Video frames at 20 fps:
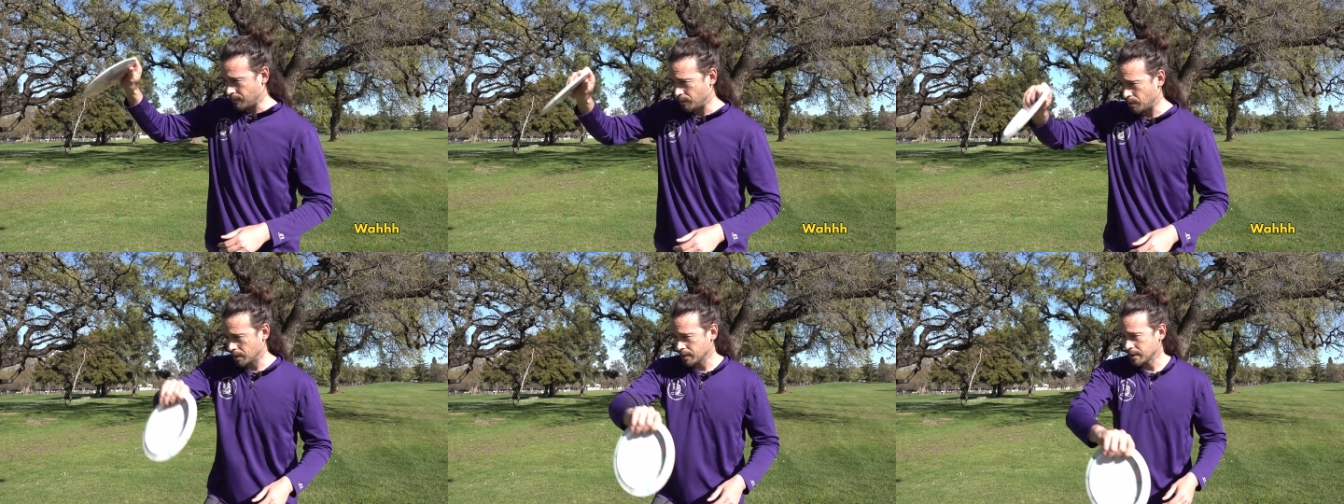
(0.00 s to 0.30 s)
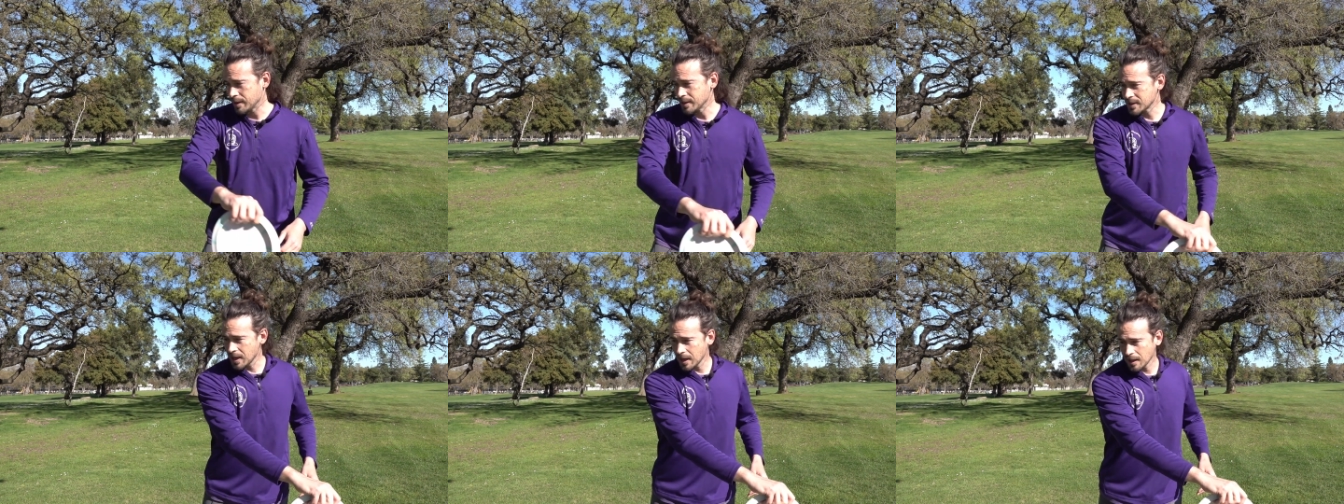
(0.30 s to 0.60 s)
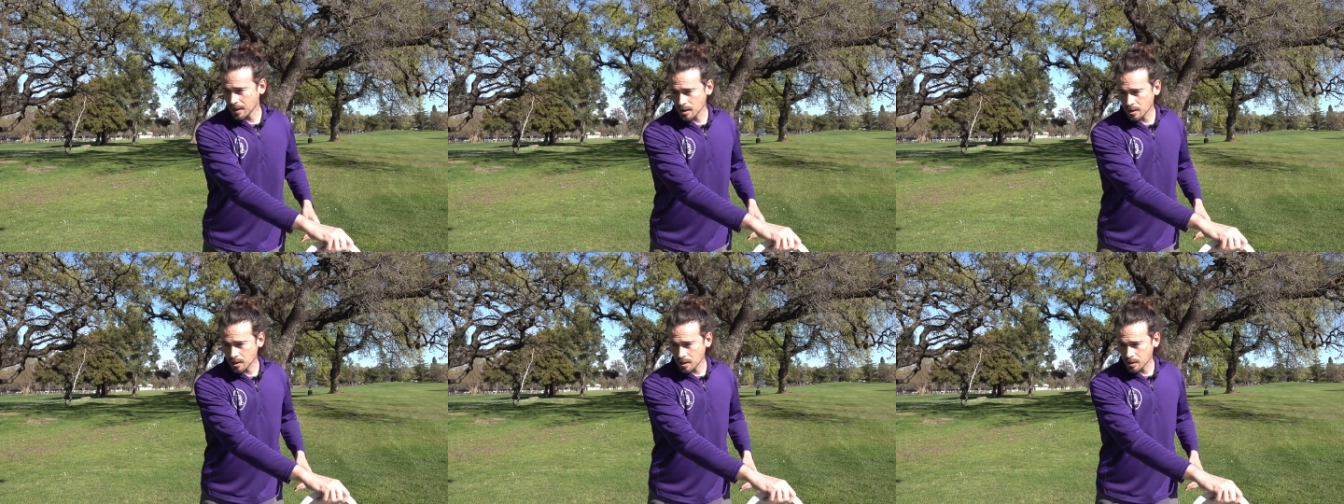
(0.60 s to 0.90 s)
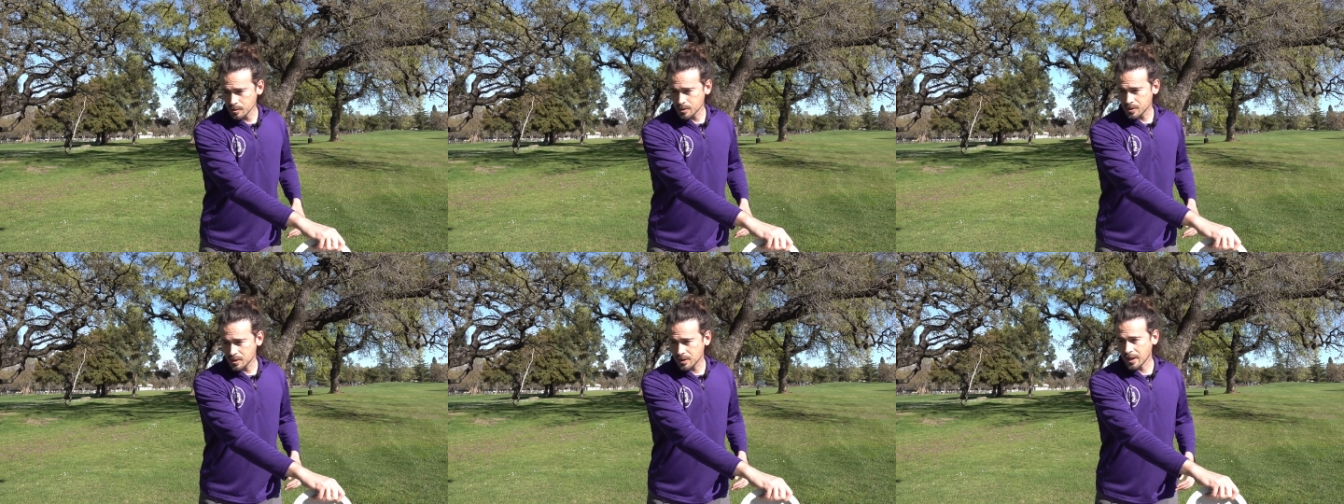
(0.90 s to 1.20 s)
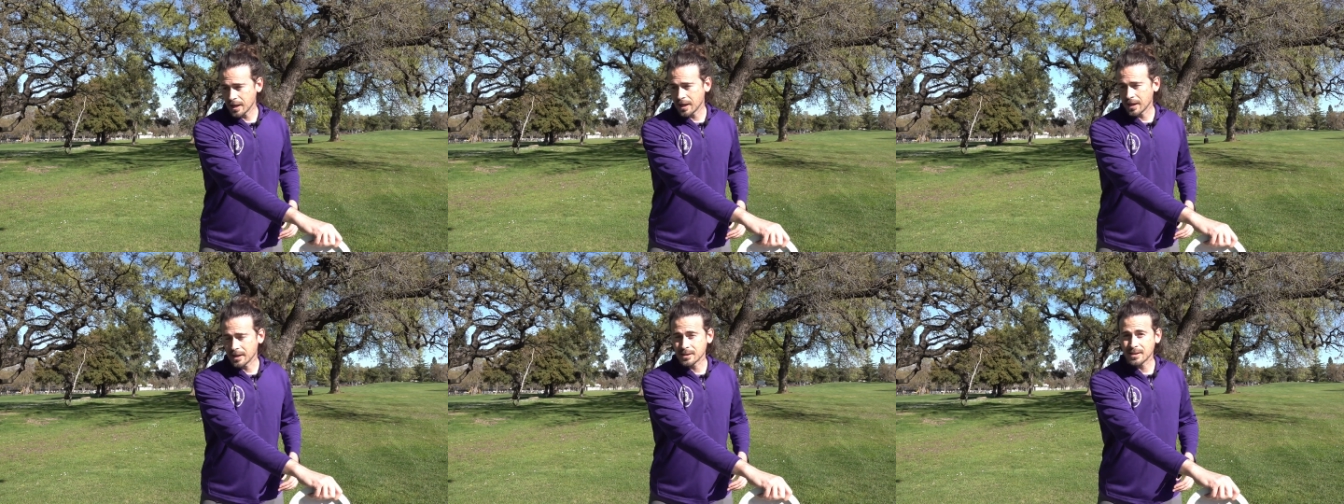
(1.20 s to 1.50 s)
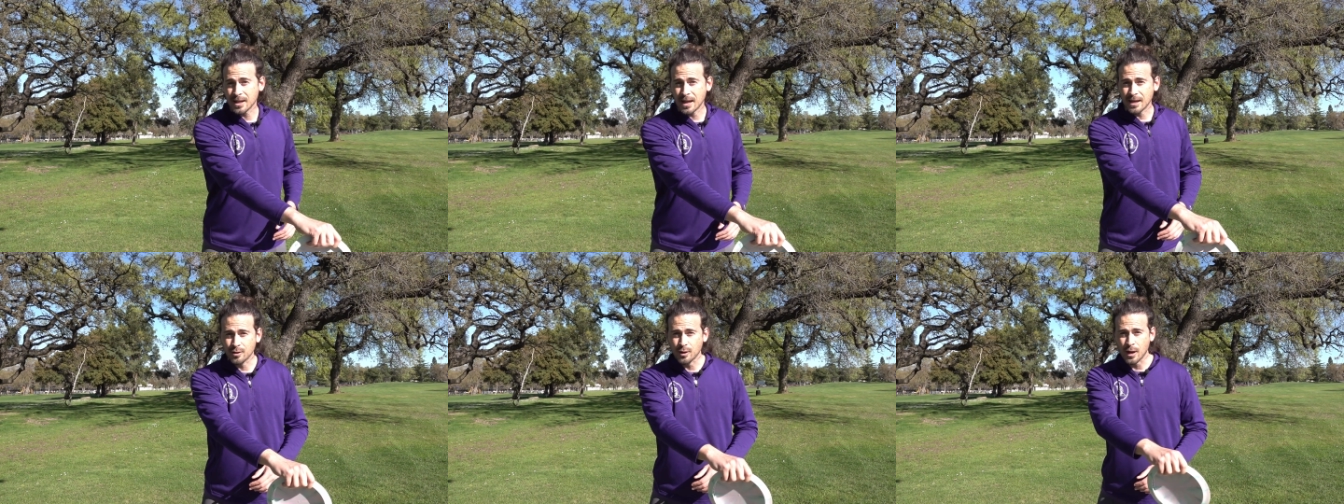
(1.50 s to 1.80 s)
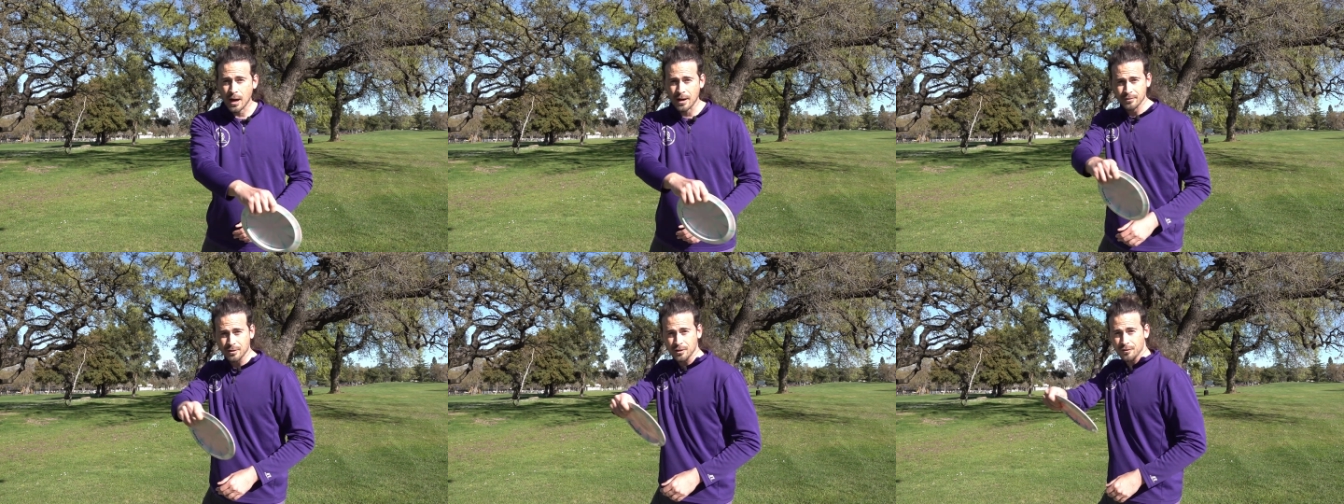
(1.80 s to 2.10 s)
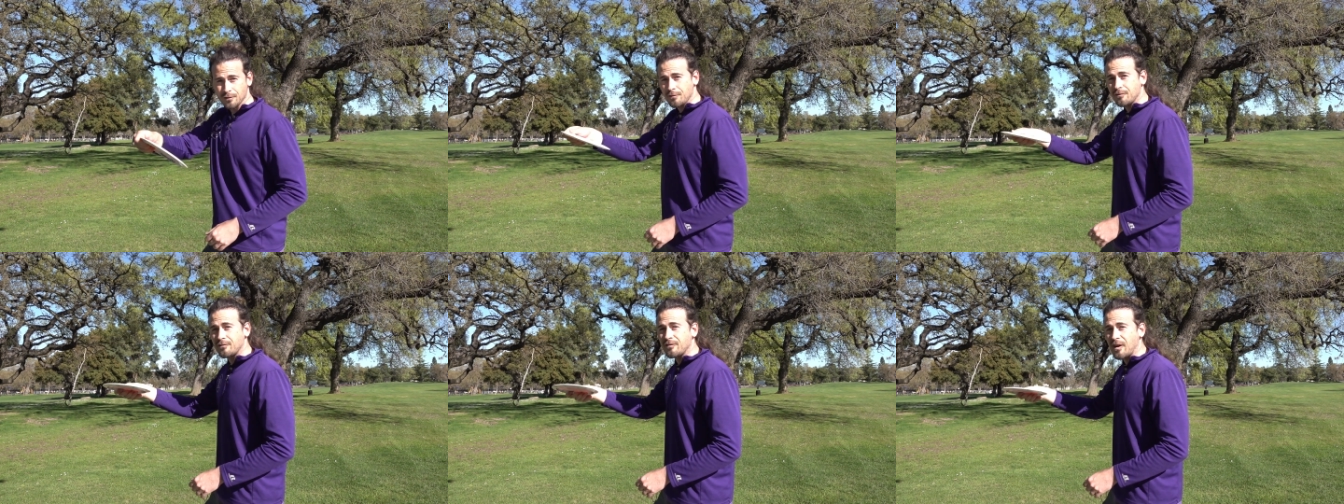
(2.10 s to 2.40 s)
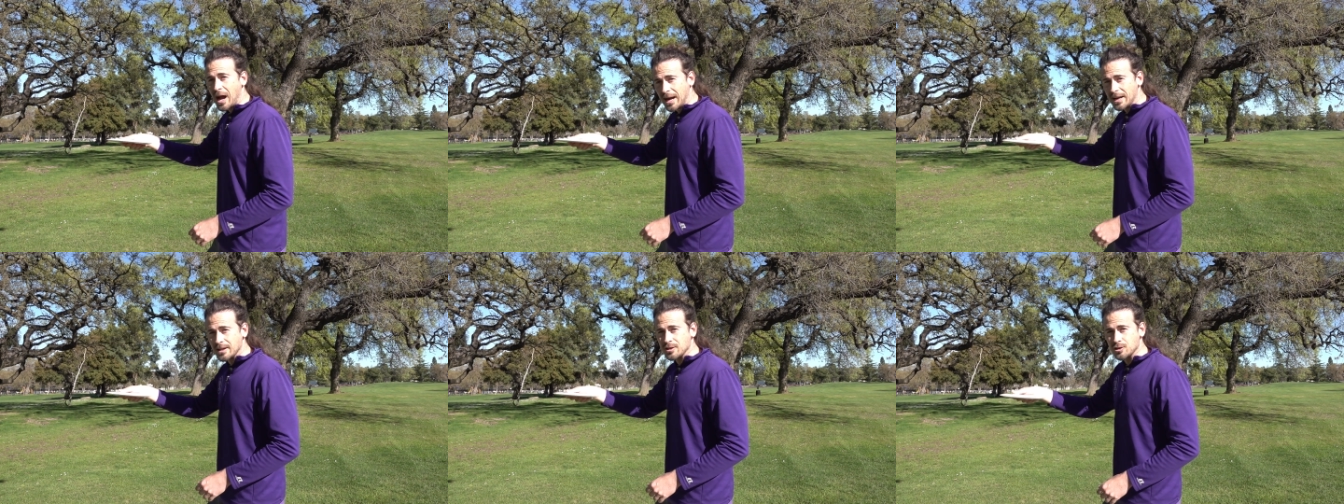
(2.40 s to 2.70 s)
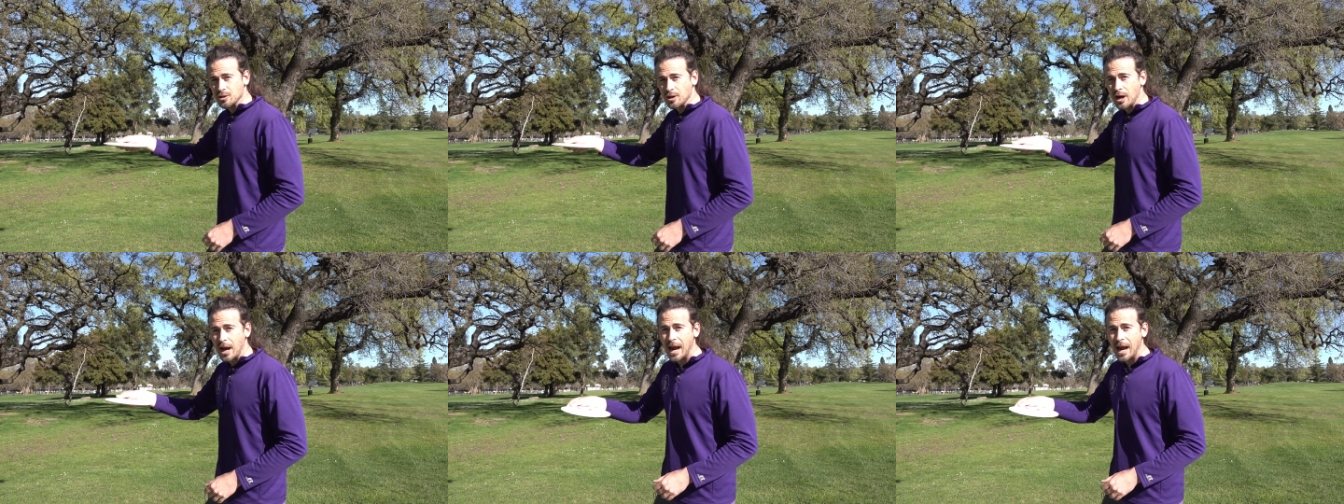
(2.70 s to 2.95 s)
one of these kind of loose things and you have to find your